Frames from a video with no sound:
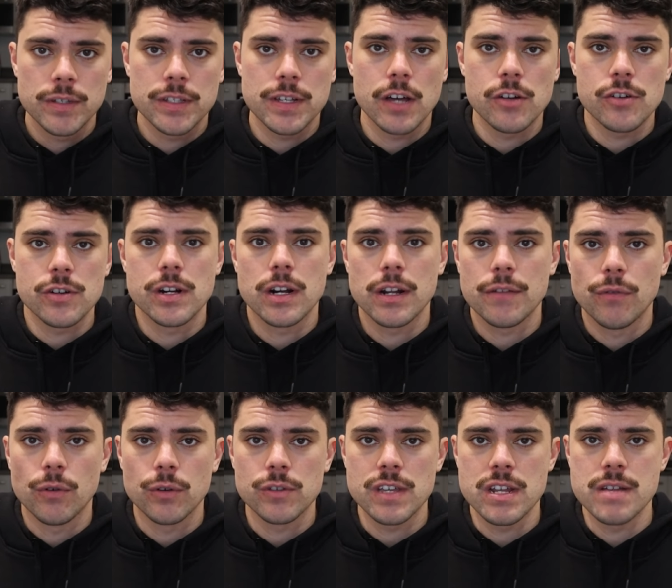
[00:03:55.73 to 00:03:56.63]
He's
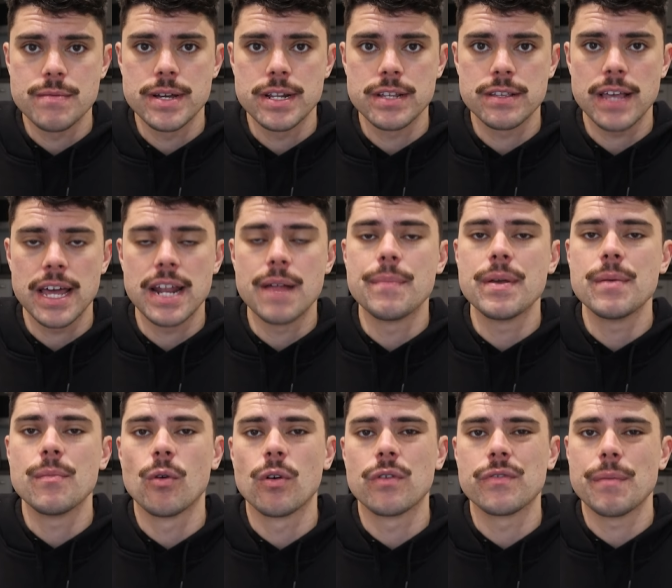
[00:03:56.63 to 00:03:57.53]
194 centimeters and a
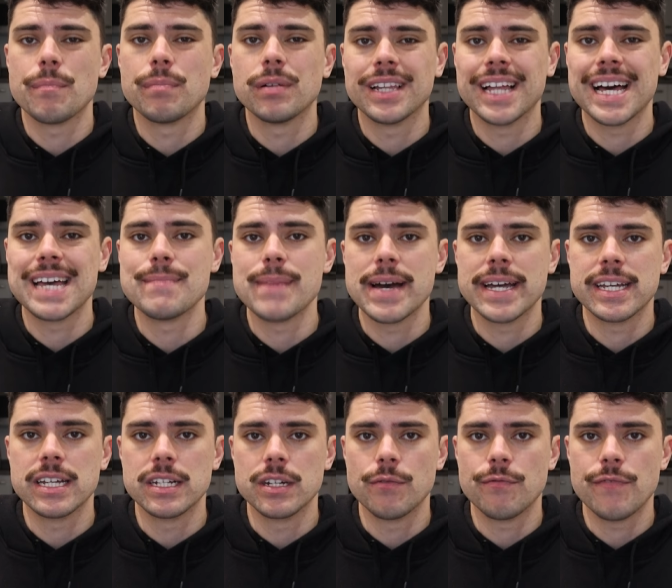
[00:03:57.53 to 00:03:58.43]
bit more of a
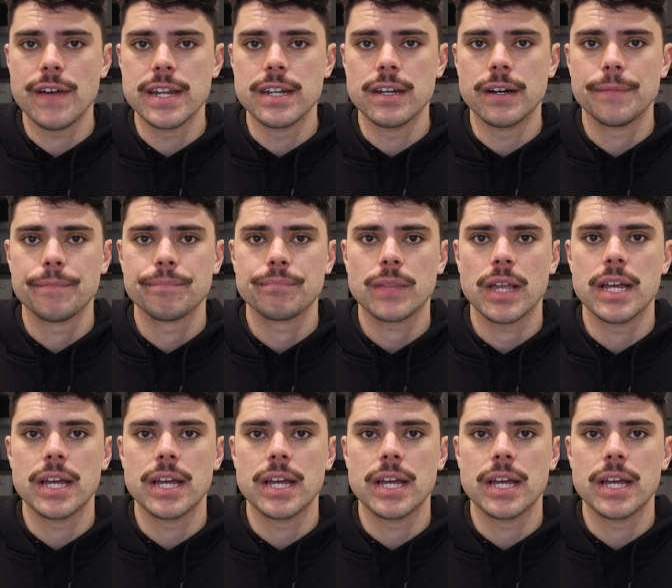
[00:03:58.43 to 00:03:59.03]
playmaking defender.